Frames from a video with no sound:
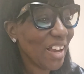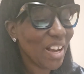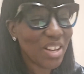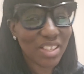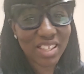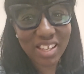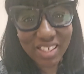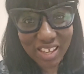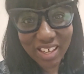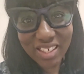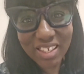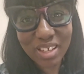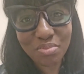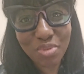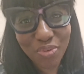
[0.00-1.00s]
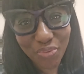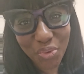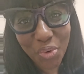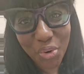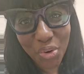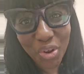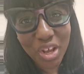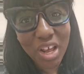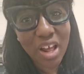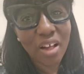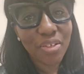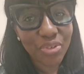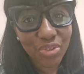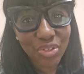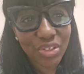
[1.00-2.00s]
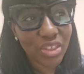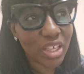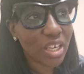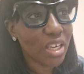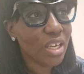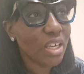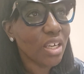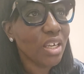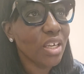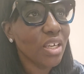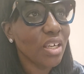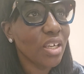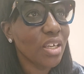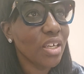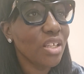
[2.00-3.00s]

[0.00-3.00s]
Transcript: because, as I said before, the